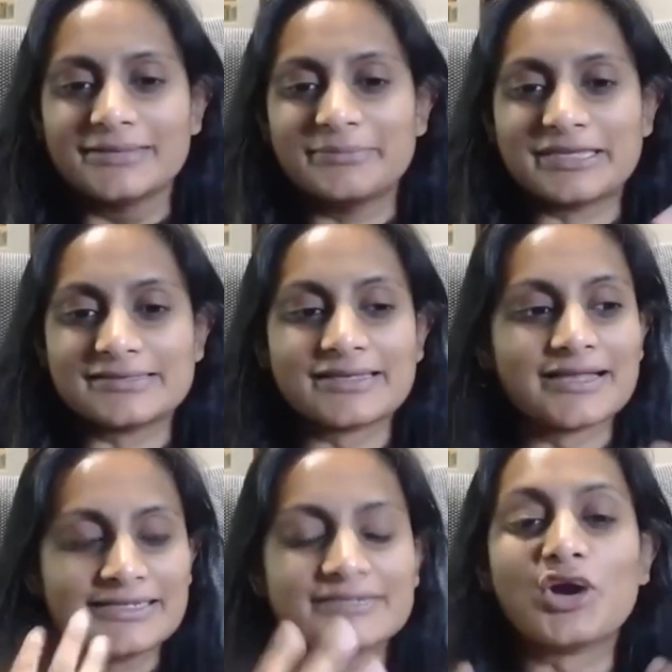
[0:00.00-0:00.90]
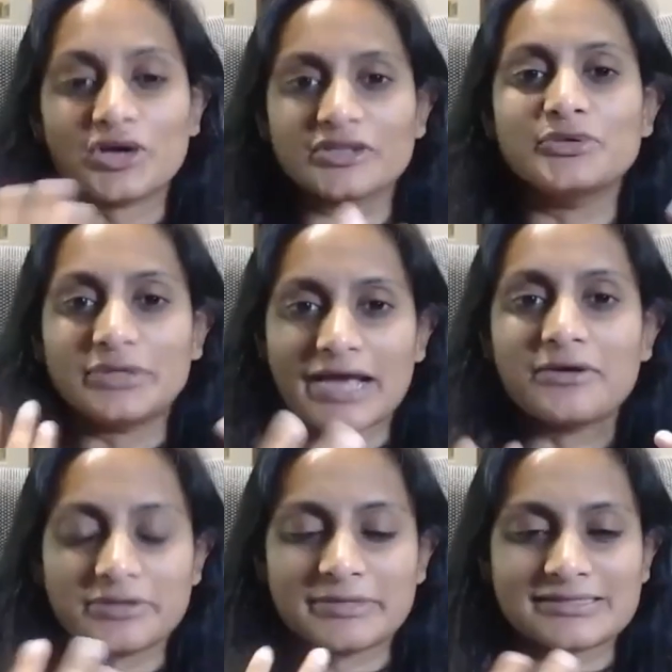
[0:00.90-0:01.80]
because like I need to argue it
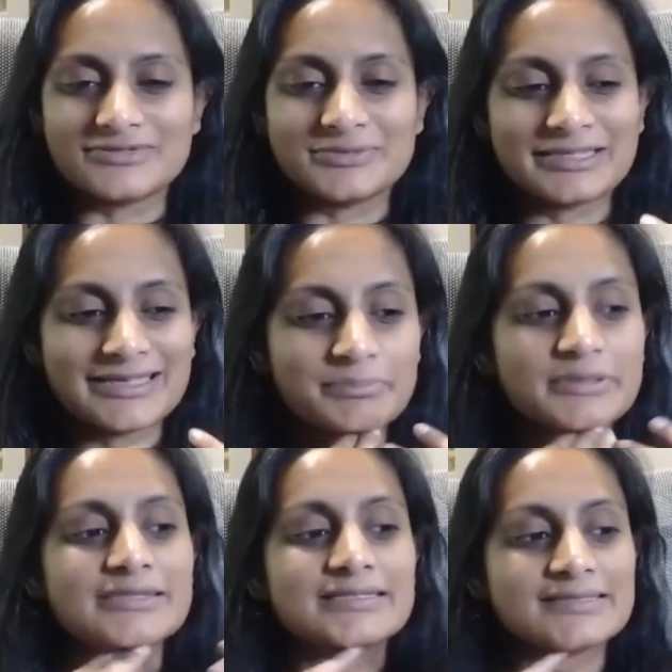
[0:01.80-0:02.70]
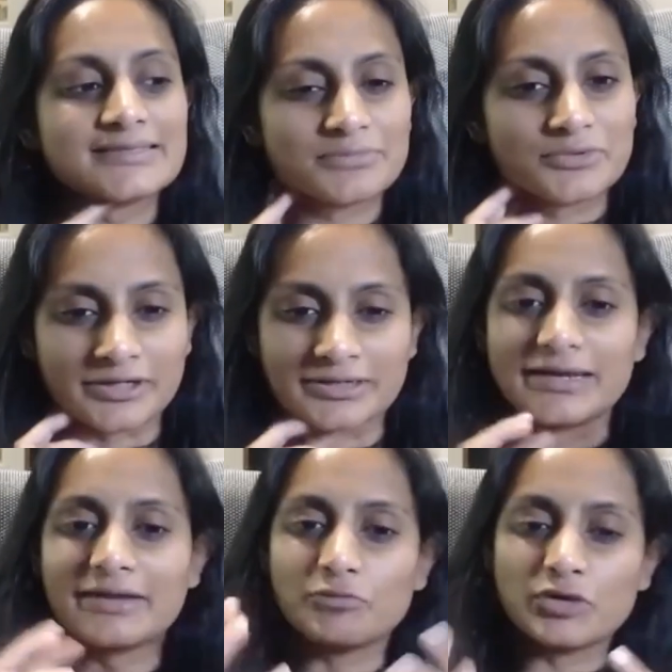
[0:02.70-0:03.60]
out with myself to be like, but this is
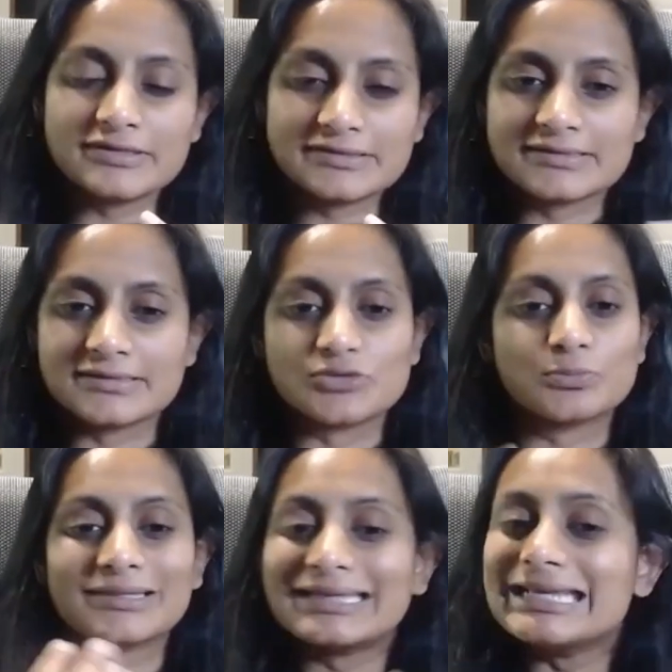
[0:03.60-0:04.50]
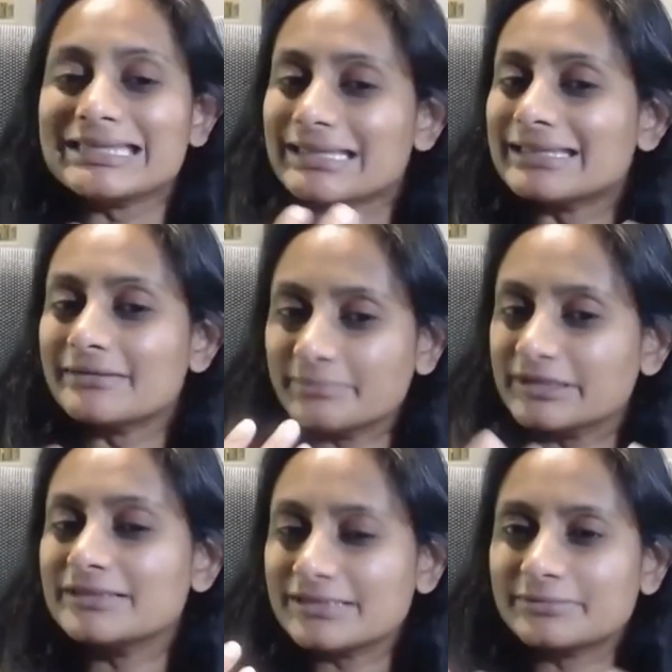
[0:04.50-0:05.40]
important. And what is this? And so playing that
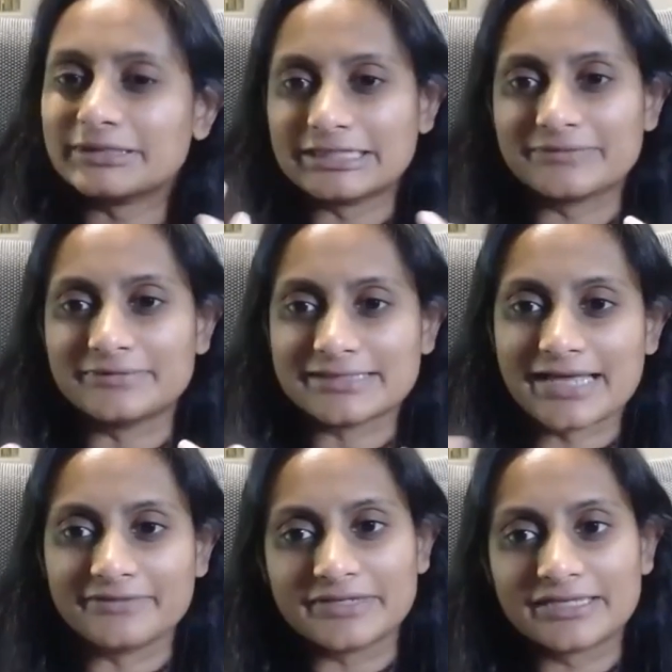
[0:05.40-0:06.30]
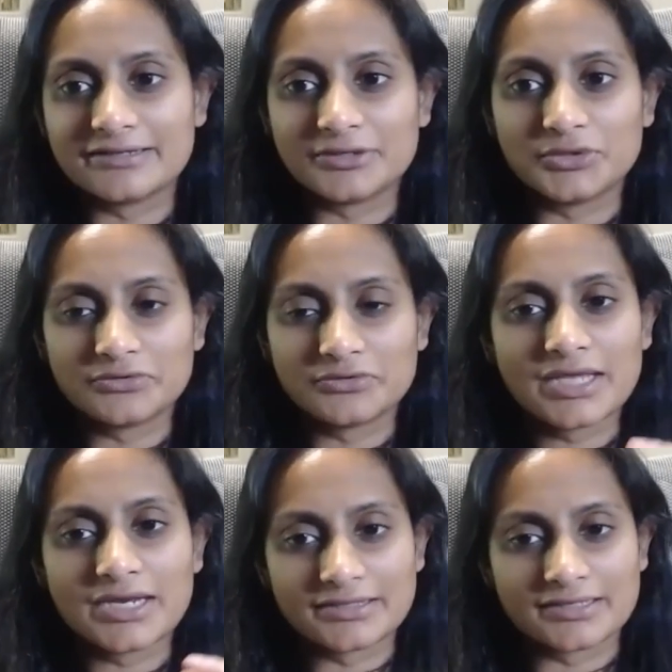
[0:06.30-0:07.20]
ability to play devil's advocate and go through
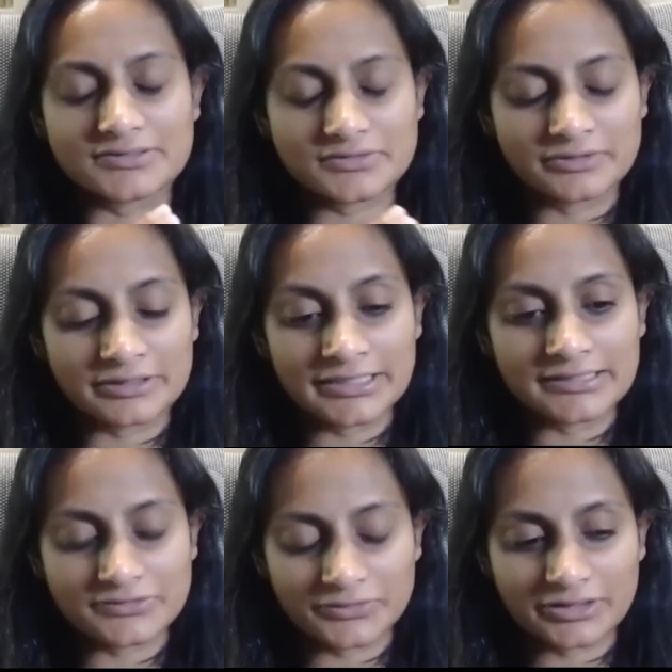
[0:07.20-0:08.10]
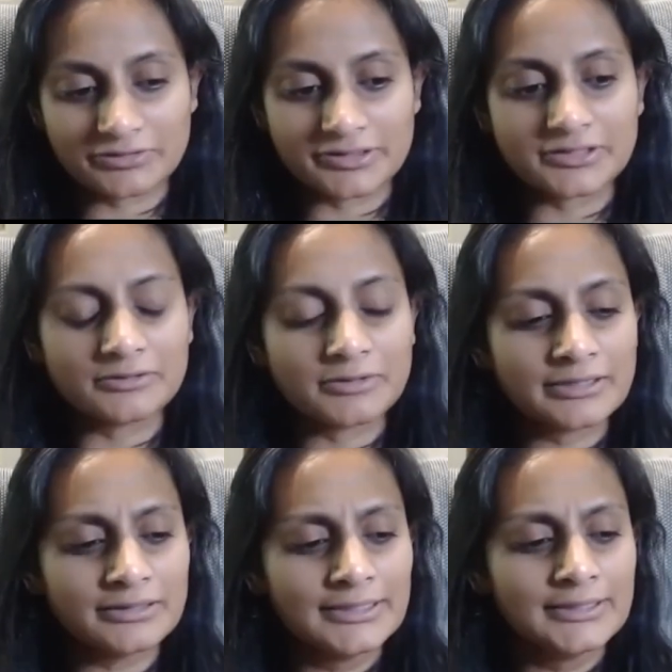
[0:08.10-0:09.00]
that, I think is a really critical one.